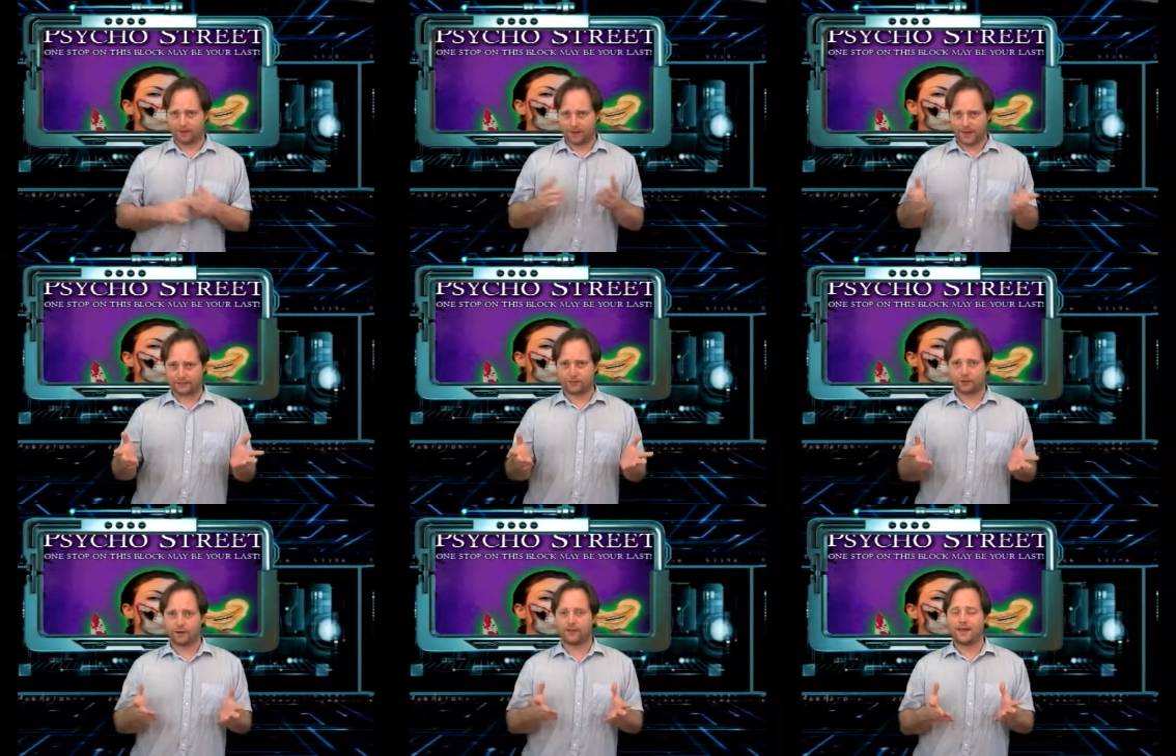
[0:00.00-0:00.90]
the last
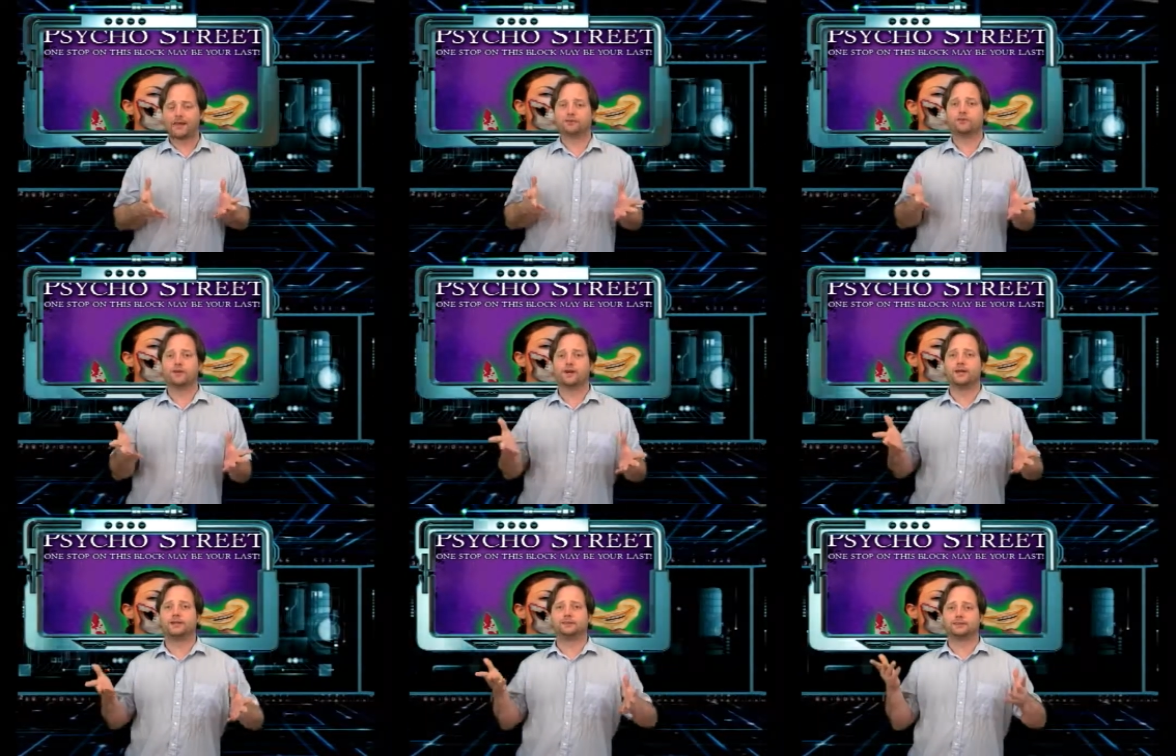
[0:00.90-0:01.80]
story. The last story
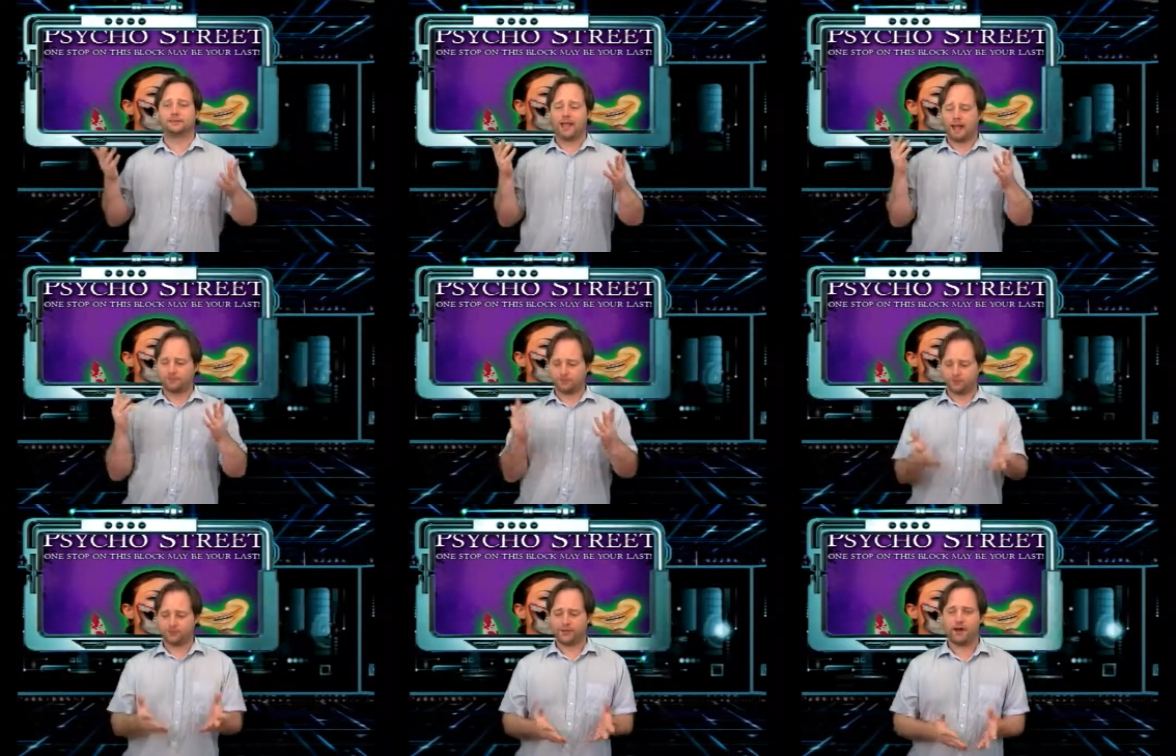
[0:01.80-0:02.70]
is
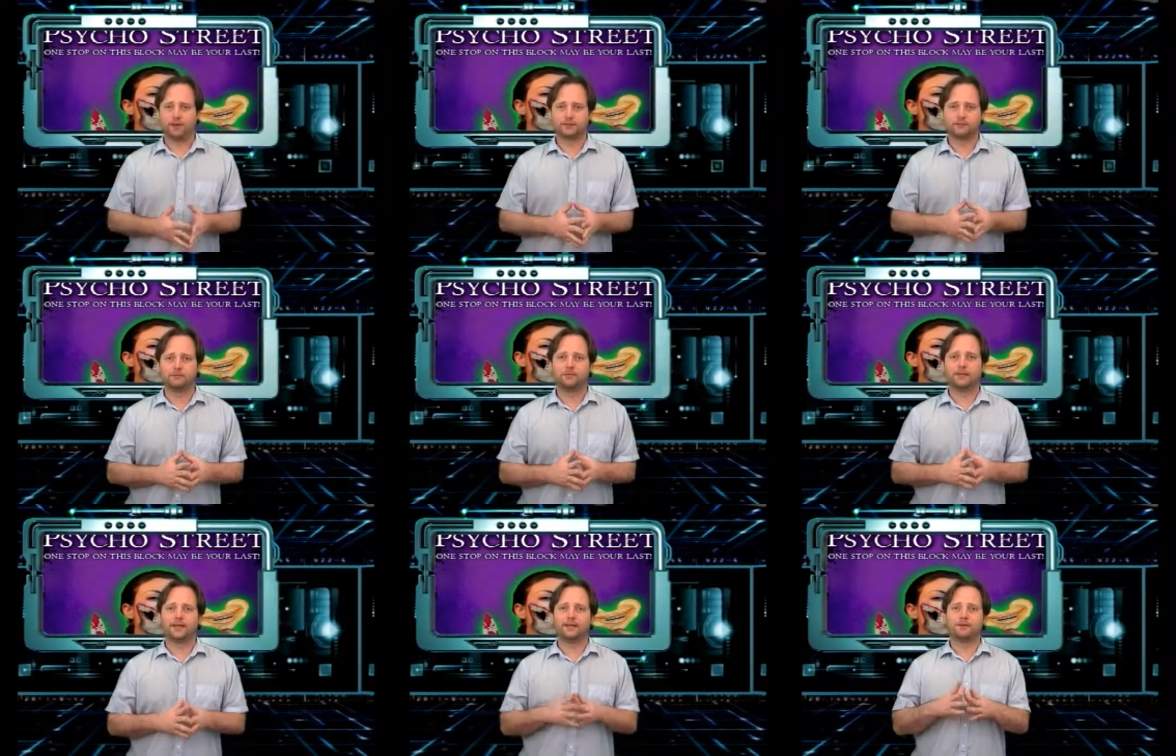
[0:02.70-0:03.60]
absolutely awesome.
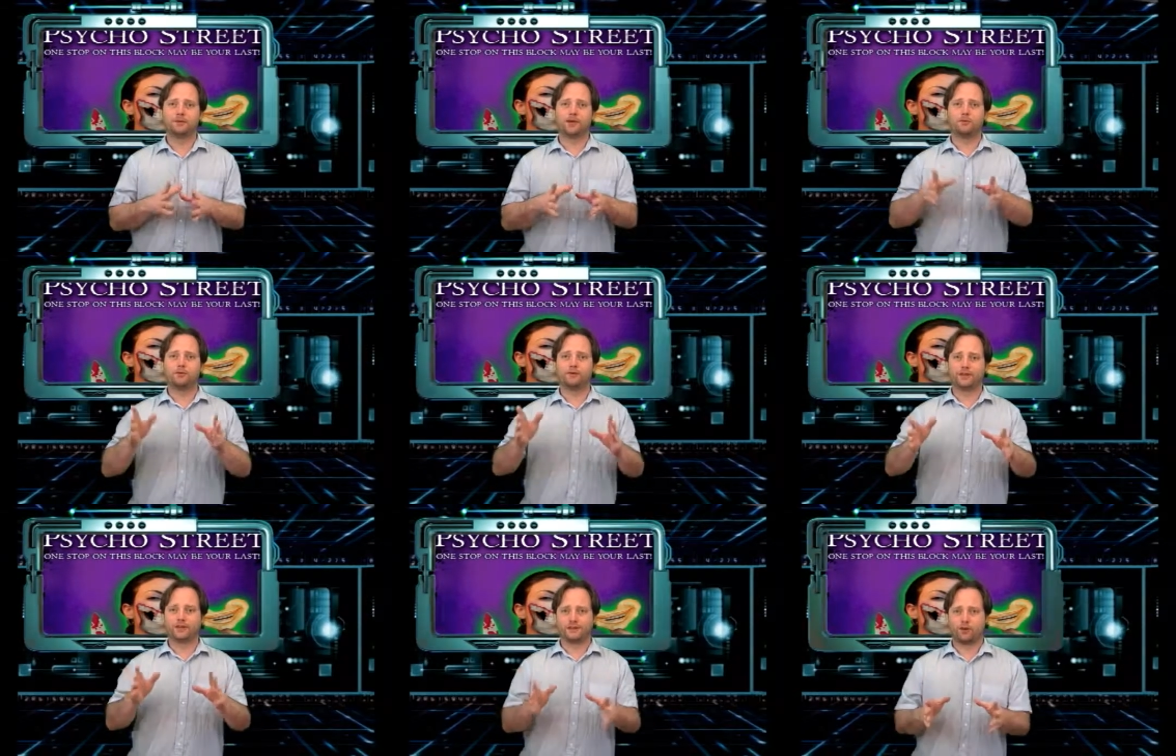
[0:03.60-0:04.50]
They need to make a movie
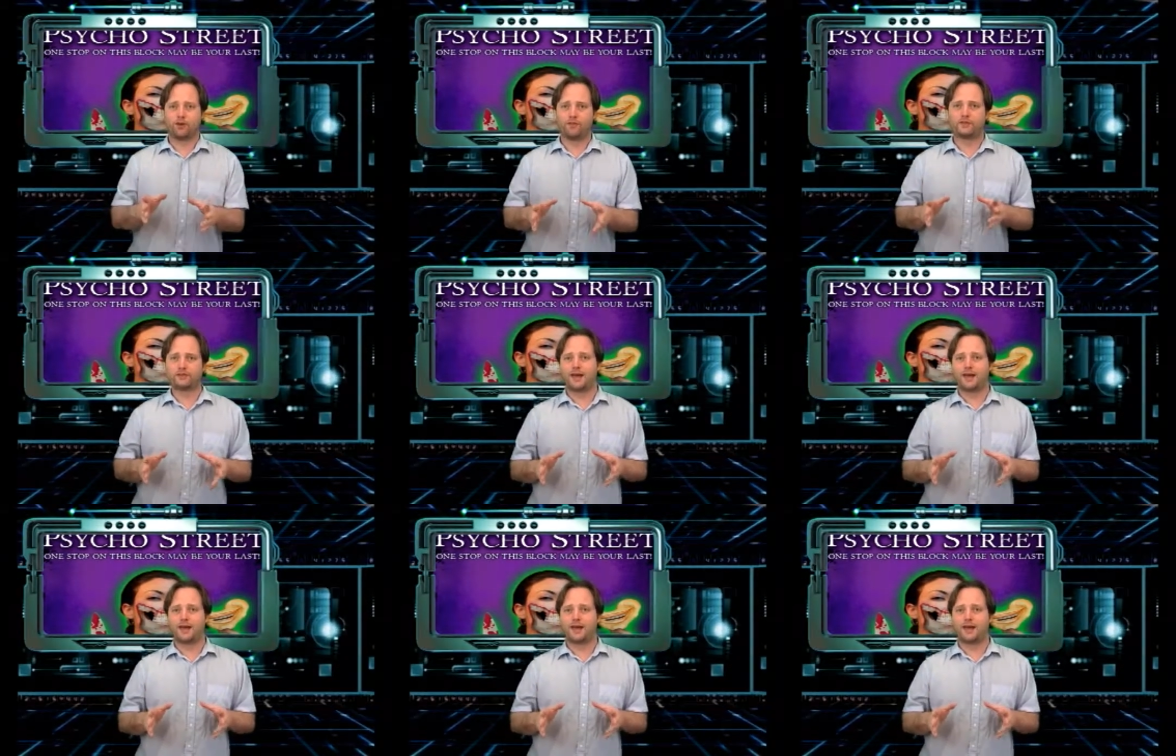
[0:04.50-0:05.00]
just on this